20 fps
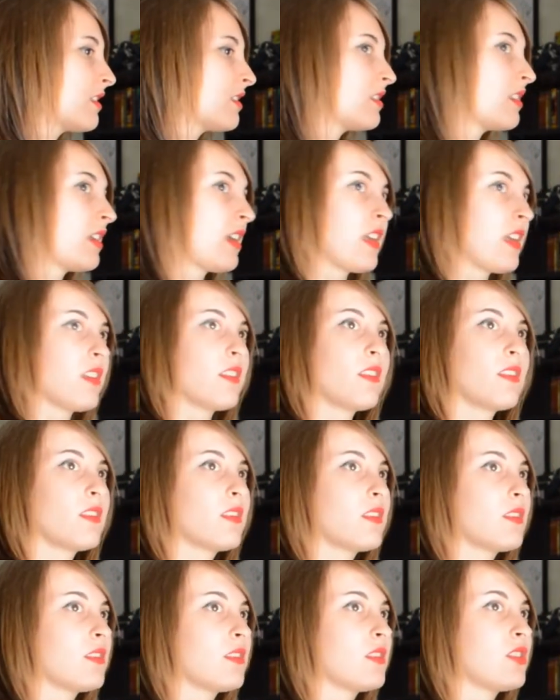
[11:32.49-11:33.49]
like
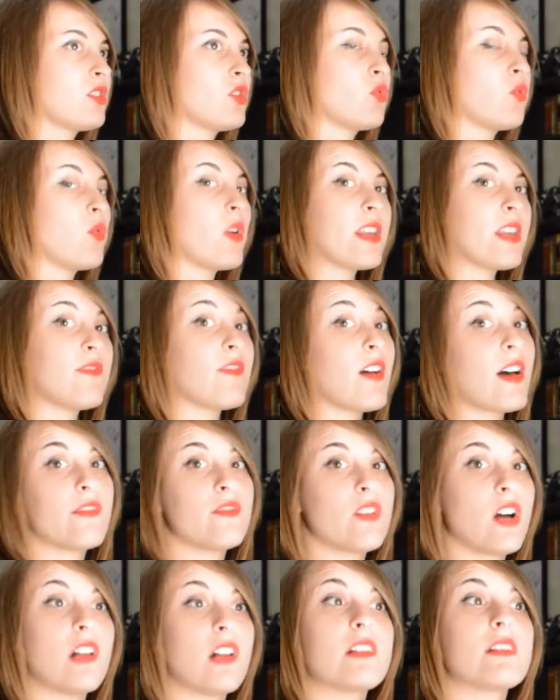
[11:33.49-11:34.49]

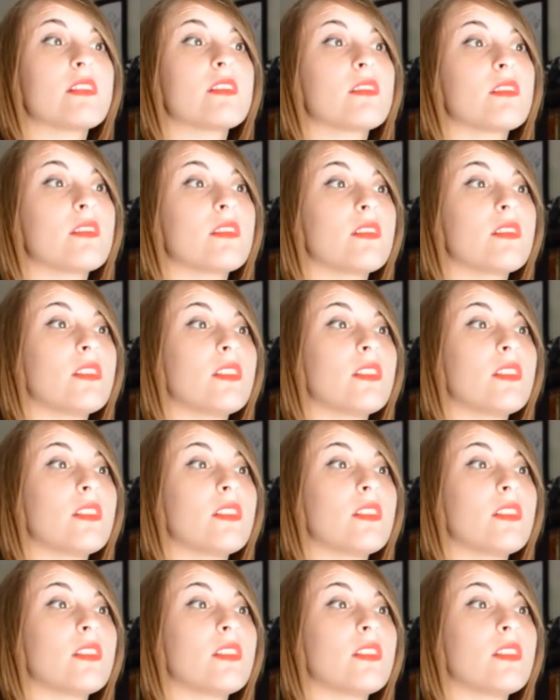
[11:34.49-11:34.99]
$25,